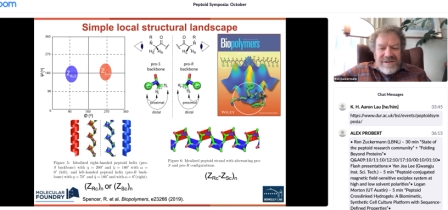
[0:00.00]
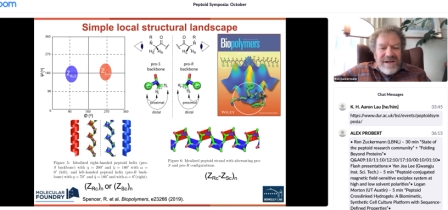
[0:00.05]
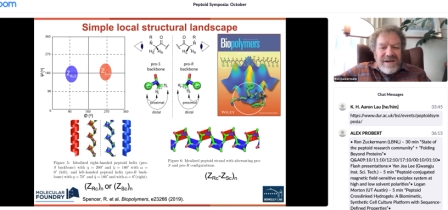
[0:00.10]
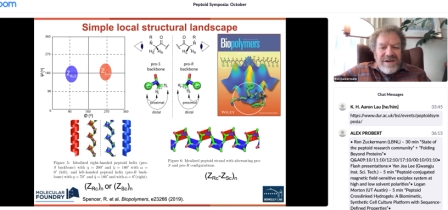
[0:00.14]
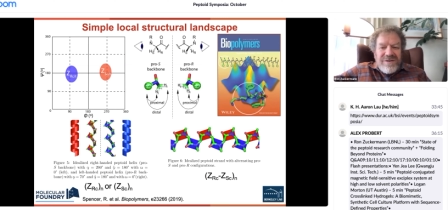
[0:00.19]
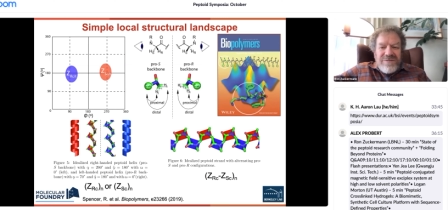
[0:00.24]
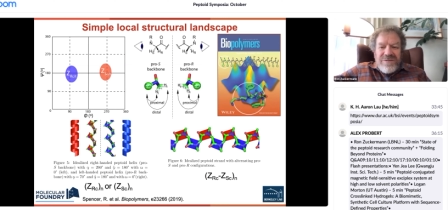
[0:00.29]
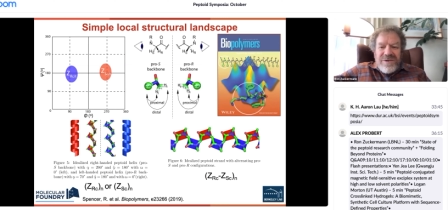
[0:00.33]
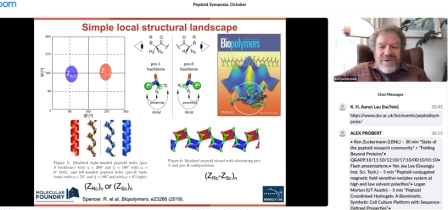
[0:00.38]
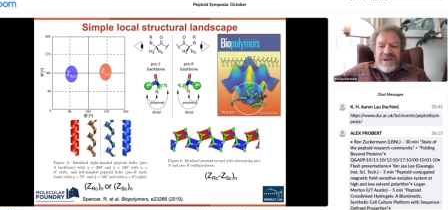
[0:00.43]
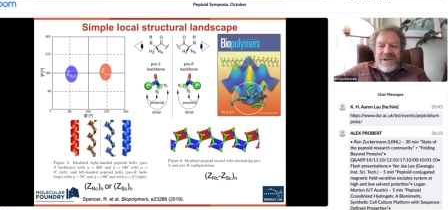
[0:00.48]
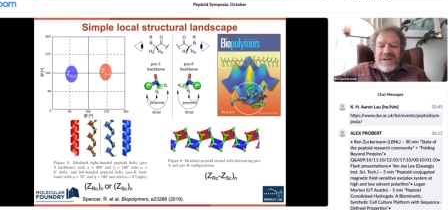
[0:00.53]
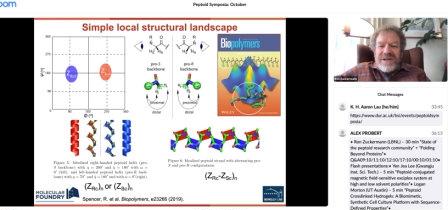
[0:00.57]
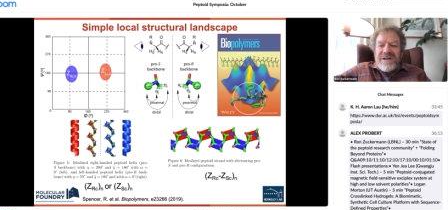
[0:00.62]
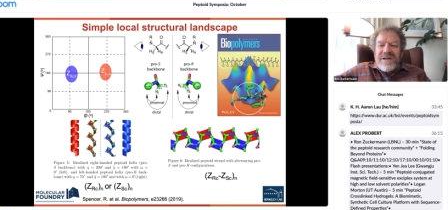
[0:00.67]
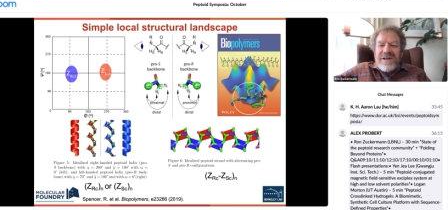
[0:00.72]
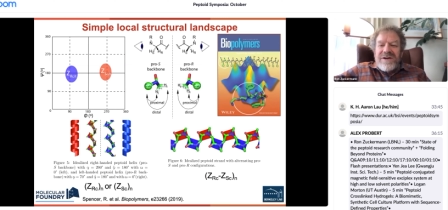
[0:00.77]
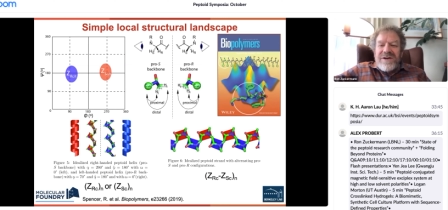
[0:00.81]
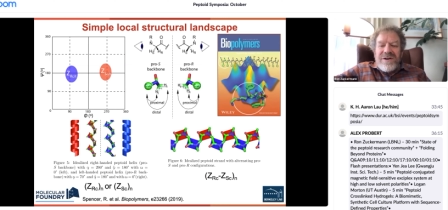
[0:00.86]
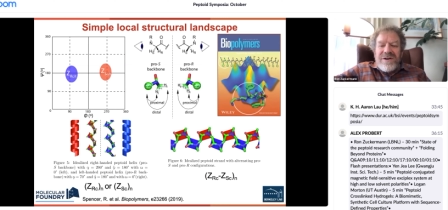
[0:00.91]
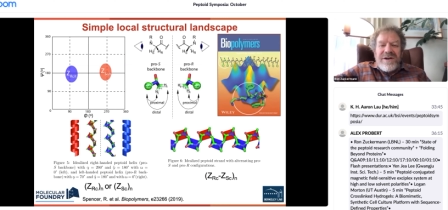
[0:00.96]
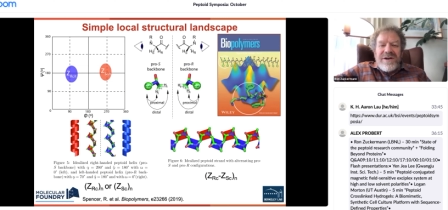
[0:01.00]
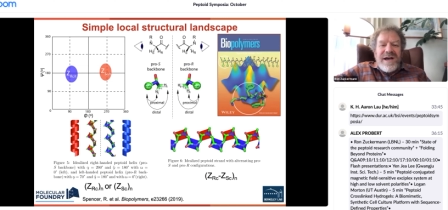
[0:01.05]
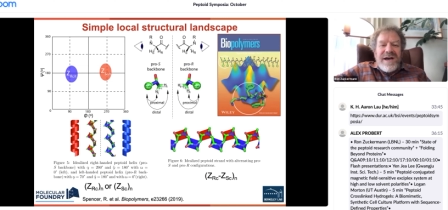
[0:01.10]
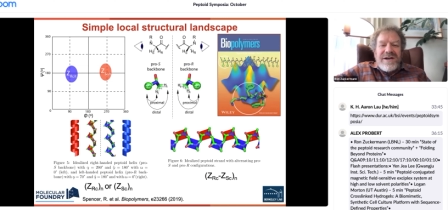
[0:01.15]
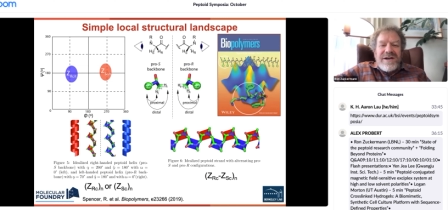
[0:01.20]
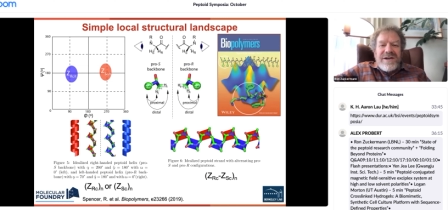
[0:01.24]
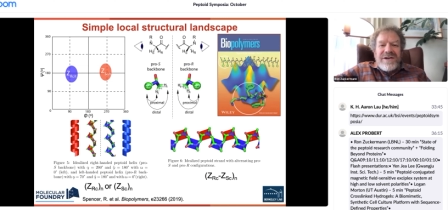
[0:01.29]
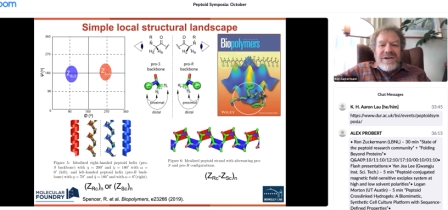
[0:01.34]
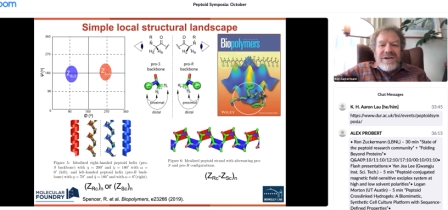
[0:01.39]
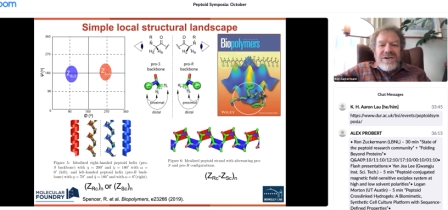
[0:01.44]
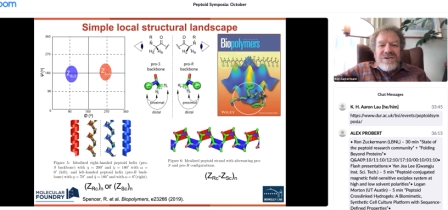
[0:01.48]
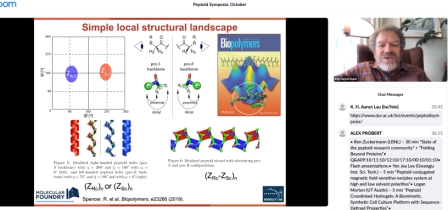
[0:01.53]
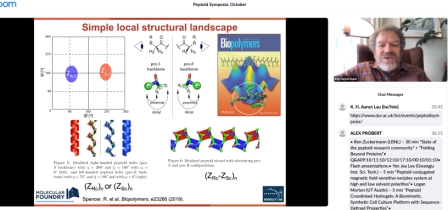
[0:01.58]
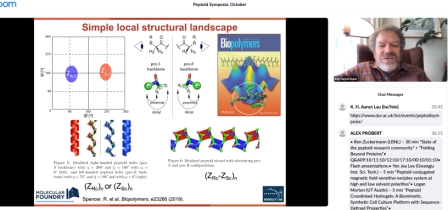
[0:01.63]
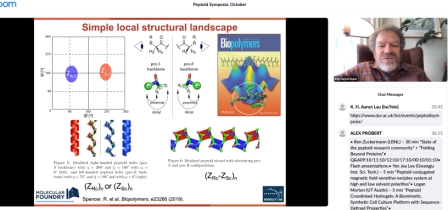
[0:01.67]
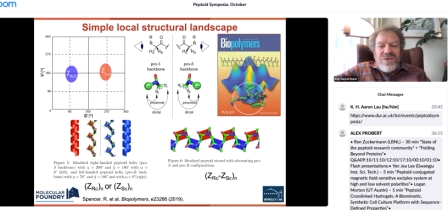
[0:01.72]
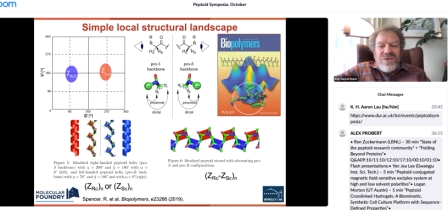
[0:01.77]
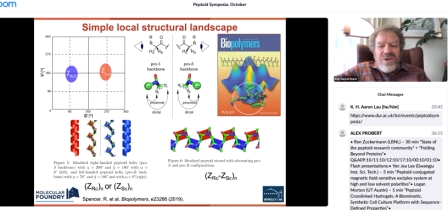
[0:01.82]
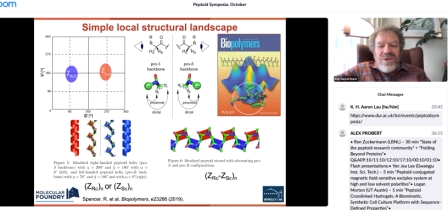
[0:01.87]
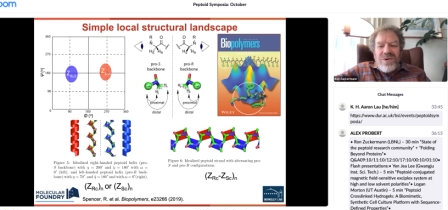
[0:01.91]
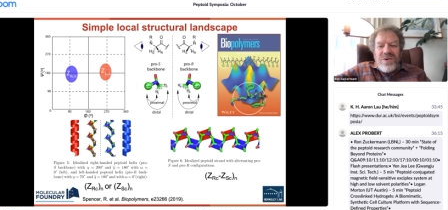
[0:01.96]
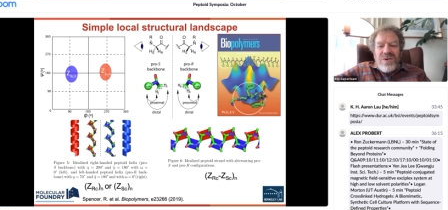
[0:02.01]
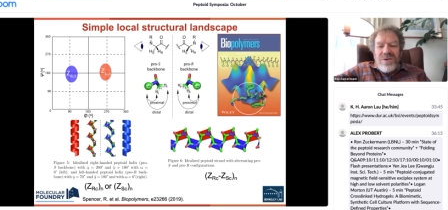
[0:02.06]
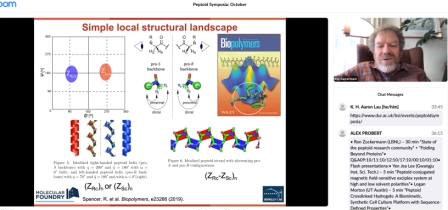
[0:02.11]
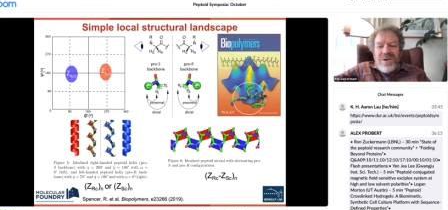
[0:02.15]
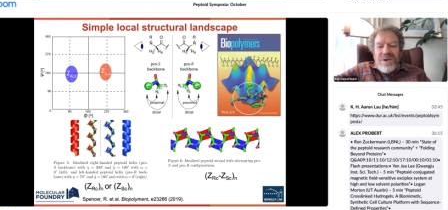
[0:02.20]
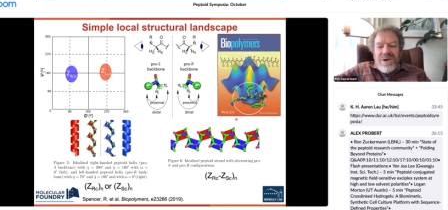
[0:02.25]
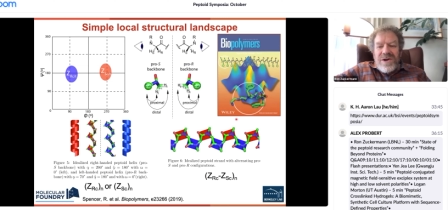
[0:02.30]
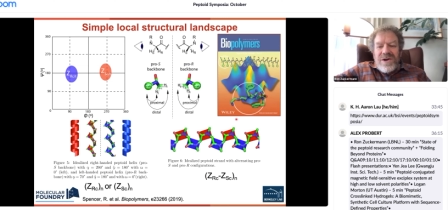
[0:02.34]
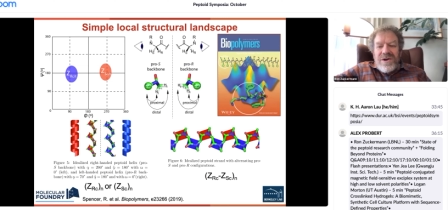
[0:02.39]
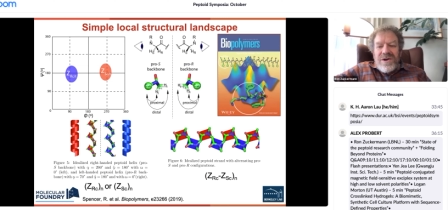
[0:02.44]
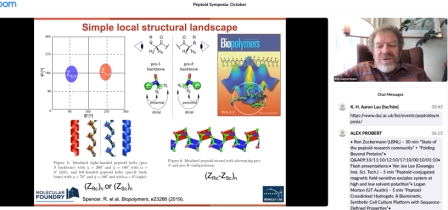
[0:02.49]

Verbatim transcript: And if we can learn how to control